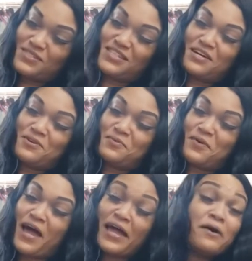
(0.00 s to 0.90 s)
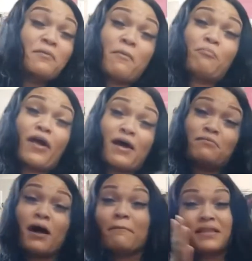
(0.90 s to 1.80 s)
up. I'm proud.
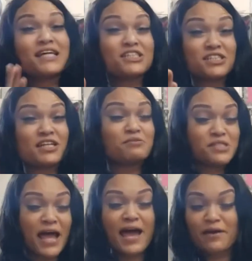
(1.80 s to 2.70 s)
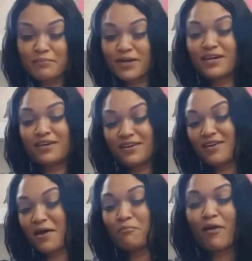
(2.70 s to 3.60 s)
I'm blushing. I'm shy, but
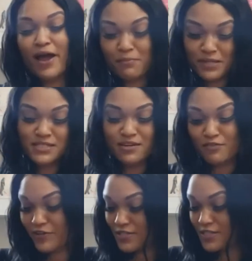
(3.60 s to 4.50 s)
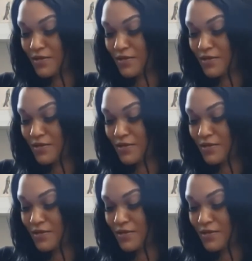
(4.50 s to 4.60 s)
I'm proud of myself at the same time.